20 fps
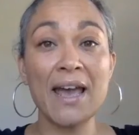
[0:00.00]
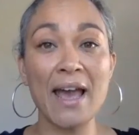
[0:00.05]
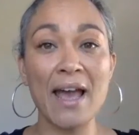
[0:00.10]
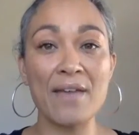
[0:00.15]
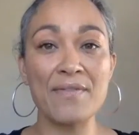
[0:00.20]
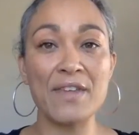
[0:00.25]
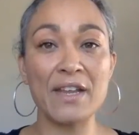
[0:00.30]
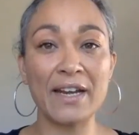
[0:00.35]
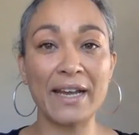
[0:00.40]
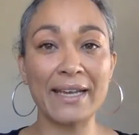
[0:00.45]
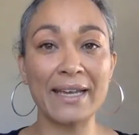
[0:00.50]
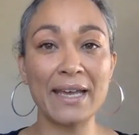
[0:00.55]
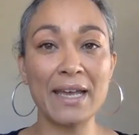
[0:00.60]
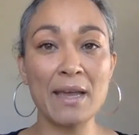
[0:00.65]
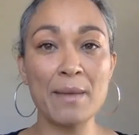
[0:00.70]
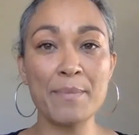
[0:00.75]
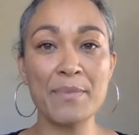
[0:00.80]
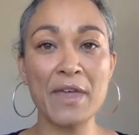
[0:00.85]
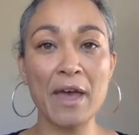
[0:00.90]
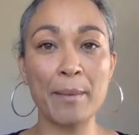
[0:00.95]
And then I
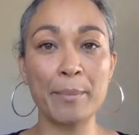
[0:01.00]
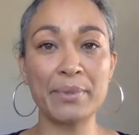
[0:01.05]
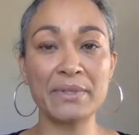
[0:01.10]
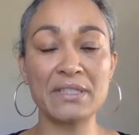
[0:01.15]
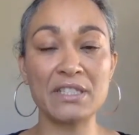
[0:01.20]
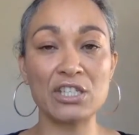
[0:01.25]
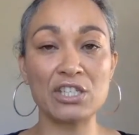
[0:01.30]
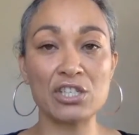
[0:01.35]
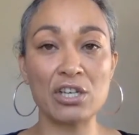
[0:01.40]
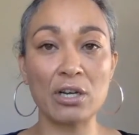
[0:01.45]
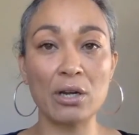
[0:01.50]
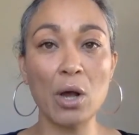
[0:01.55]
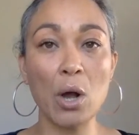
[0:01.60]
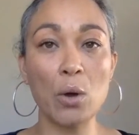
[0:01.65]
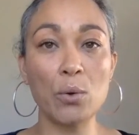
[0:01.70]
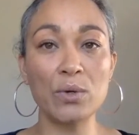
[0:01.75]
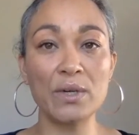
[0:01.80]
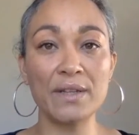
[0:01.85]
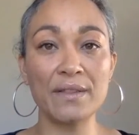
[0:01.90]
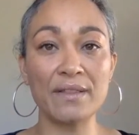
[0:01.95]
keep that position,
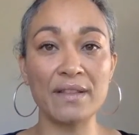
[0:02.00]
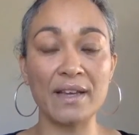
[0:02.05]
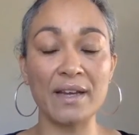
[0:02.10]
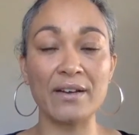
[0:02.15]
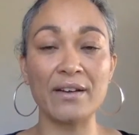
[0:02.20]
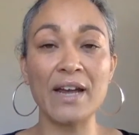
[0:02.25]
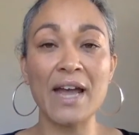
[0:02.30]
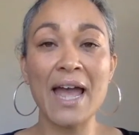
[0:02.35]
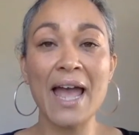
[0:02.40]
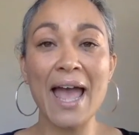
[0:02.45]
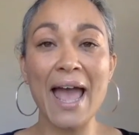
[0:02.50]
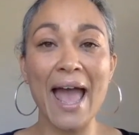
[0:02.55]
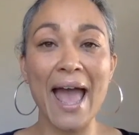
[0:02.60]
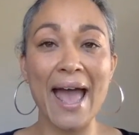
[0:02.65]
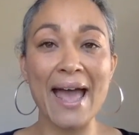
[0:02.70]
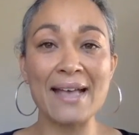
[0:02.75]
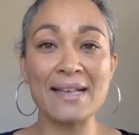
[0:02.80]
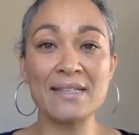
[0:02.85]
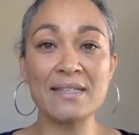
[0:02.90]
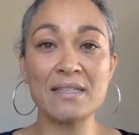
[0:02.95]
hold it there
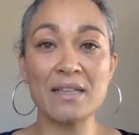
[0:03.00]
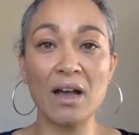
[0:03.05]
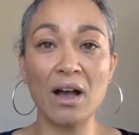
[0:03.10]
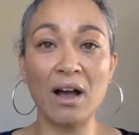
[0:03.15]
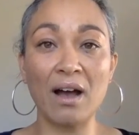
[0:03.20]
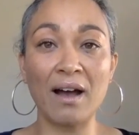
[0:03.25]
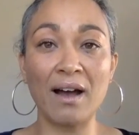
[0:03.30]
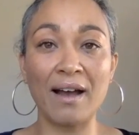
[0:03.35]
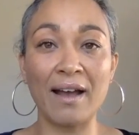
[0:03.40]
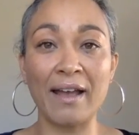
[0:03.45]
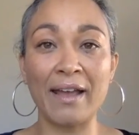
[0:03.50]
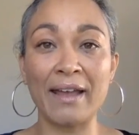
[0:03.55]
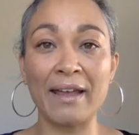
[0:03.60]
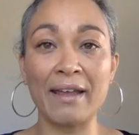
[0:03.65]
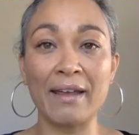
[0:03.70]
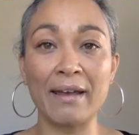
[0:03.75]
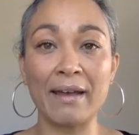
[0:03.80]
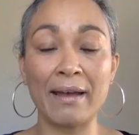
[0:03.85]
as I